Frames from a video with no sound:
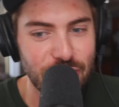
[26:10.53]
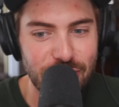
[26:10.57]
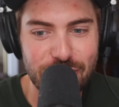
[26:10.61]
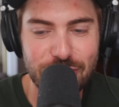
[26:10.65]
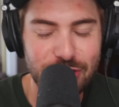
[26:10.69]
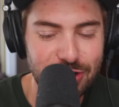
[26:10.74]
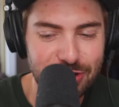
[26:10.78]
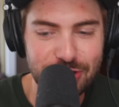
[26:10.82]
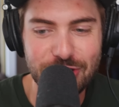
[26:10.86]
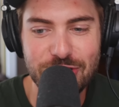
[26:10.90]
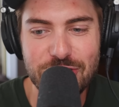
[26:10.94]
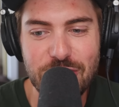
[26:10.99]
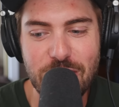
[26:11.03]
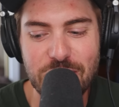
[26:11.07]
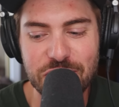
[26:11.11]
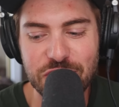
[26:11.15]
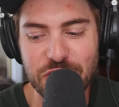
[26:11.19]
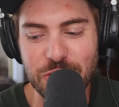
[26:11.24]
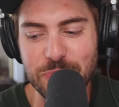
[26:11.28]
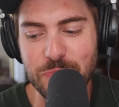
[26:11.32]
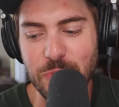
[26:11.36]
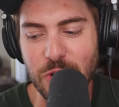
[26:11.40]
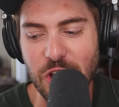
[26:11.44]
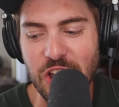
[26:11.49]
like the
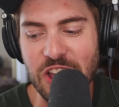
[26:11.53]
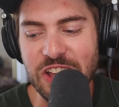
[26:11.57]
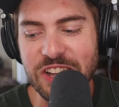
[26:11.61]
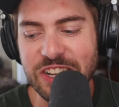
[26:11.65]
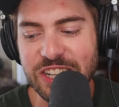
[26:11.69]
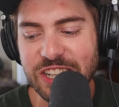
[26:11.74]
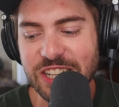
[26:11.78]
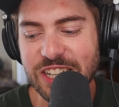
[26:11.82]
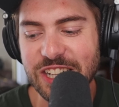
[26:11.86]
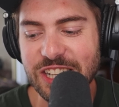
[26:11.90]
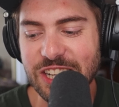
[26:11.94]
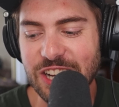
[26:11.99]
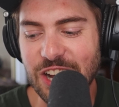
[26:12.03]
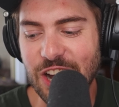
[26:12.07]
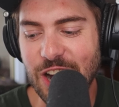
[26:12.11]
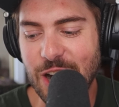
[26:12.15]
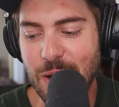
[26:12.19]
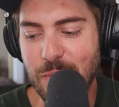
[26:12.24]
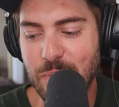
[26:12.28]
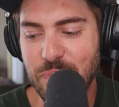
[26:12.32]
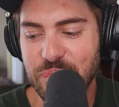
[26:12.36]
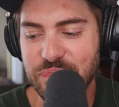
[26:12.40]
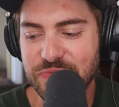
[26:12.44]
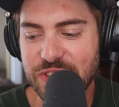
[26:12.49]
desert, but
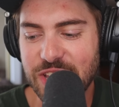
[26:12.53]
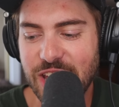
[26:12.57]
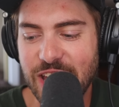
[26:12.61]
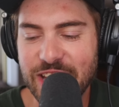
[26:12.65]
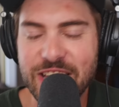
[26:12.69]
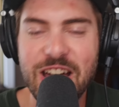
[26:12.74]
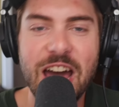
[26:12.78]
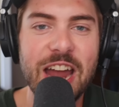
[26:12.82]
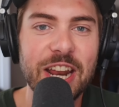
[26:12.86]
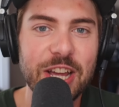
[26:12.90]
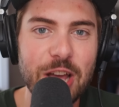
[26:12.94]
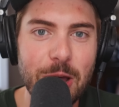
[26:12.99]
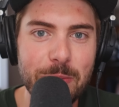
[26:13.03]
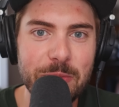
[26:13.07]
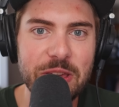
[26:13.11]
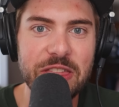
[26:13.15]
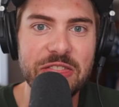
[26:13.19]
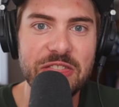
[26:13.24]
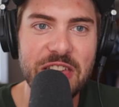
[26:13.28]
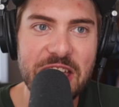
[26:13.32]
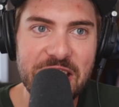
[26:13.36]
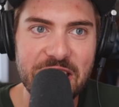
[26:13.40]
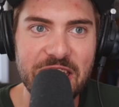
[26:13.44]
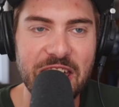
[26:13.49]
it kind of got me
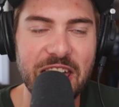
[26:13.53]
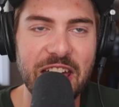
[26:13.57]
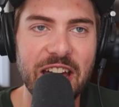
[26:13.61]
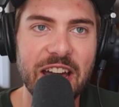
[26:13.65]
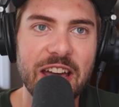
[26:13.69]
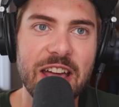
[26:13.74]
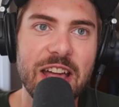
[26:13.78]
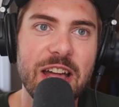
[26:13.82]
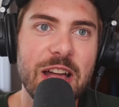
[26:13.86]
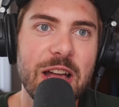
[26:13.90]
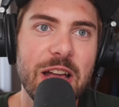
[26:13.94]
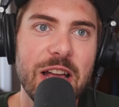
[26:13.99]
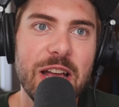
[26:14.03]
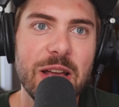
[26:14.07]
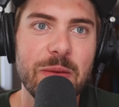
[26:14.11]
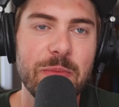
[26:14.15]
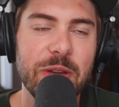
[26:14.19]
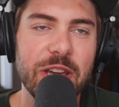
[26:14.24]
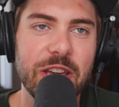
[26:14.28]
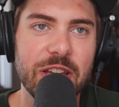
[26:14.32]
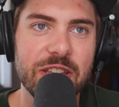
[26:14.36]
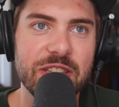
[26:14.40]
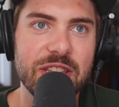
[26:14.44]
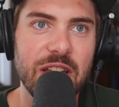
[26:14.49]
thinking,
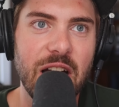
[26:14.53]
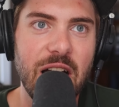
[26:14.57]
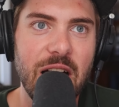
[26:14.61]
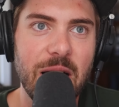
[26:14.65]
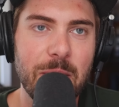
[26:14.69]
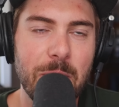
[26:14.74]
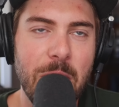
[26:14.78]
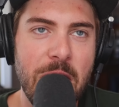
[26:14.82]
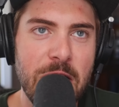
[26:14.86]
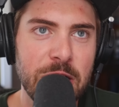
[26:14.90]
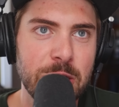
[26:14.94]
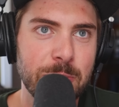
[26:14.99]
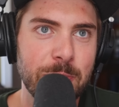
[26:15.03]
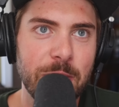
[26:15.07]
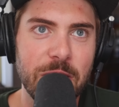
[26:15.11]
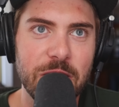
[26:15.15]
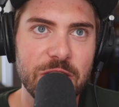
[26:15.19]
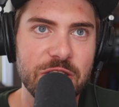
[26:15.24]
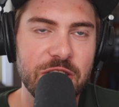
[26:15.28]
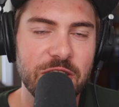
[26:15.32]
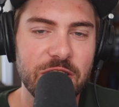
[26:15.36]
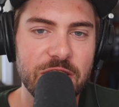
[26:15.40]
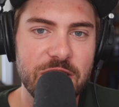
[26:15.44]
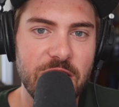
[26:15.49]
because my
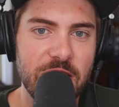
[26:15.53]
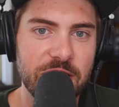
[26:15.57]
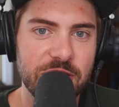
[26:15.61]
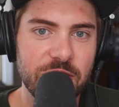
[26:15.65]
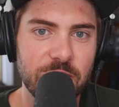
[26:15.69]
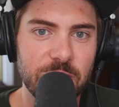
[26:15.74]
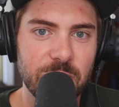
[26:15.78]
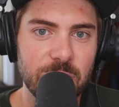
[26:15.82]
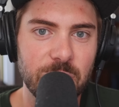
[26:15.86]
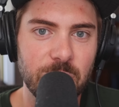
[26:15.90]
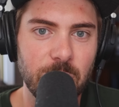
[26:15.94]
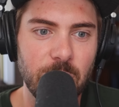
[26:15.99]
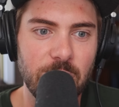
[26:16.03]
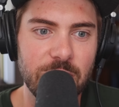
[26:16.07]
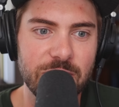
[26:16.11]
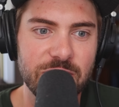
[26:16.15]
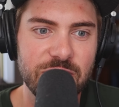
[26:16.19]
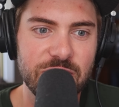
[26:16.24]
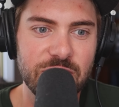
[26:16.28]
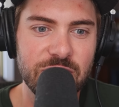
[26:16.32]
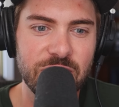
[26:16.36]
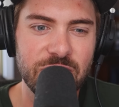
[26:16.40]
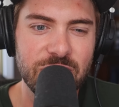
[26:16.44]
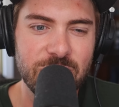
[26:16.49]
experience in the desert
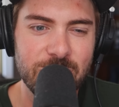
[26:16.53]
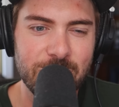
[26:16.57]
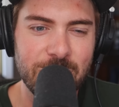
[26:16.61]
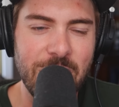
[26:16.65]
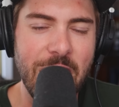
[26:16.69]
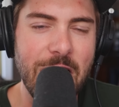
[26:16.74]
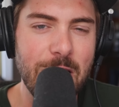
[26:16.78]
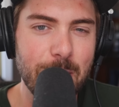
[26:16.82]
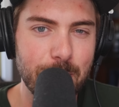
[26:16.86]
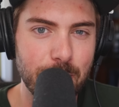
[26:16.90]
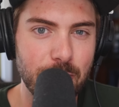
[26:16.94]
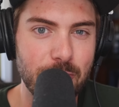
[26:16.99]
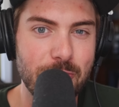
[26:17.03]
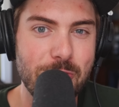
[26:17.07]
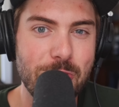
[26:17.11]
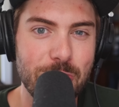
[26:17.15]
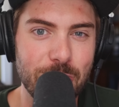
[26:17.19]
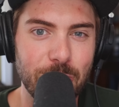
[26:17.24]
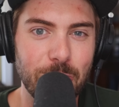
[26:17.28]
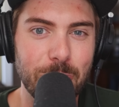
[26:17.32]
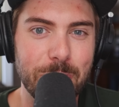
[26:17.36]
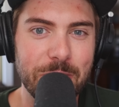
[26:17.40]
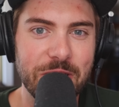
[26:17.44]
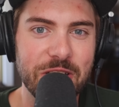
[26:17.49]
was kind of
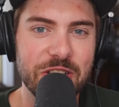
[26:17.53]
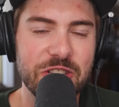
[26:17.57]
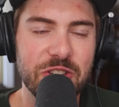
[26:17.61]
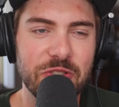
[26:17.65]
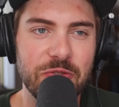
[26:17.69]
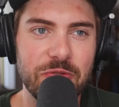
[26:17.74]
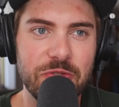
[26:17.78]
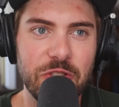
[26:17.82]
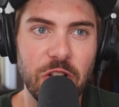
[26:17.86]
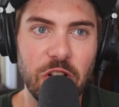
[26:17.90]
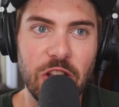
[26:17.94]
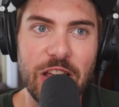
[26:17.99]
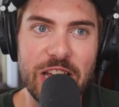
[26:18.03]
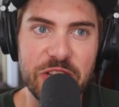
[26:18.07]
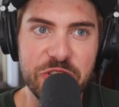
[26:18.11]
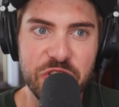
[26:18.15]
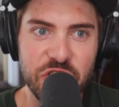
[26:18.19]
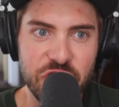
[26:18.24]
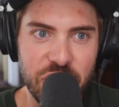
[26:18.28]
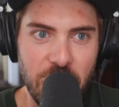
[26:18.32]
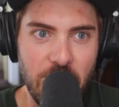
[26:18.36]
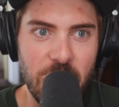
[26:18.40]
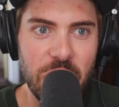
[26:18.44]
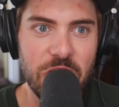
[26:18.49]
brutal because of the late
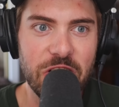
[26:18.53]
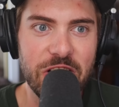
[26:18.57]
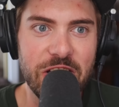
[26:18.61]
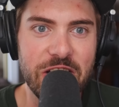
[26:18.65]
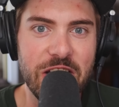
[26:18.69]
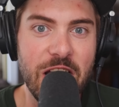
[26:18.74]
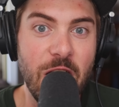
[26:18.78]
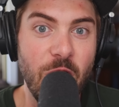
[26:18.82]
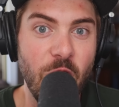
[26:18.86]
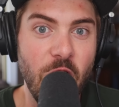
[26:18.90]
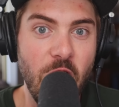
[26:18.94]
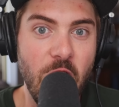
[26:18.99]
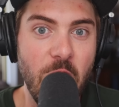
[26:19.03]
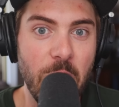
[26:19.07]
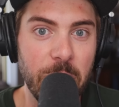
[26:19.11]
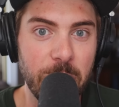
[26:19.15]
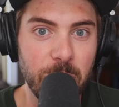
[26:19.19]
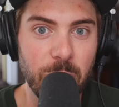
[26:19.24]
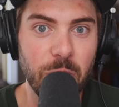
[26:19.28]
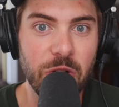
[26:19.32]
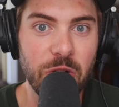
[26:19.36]
start and how hot it